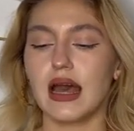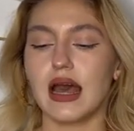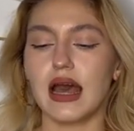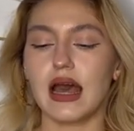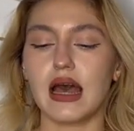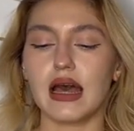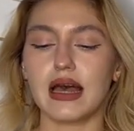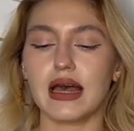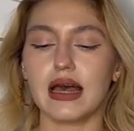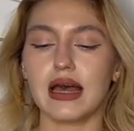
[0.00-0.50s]

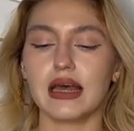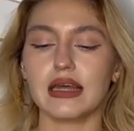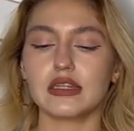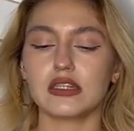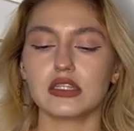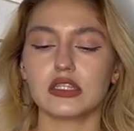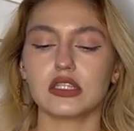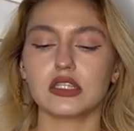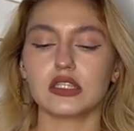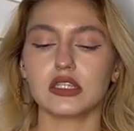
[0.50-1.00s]
and
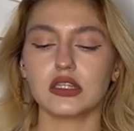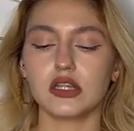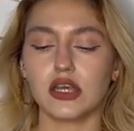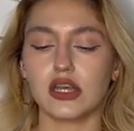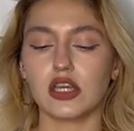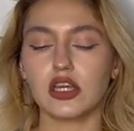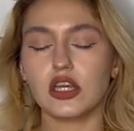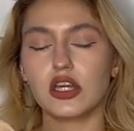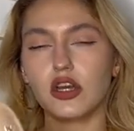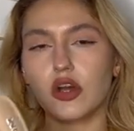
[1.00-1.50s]

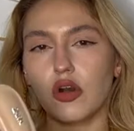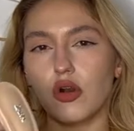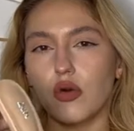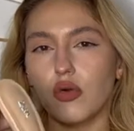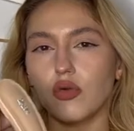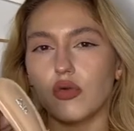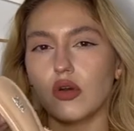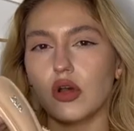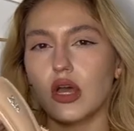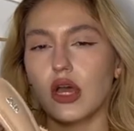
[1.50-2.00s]
like, you
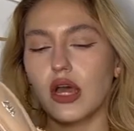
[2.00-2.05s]
know,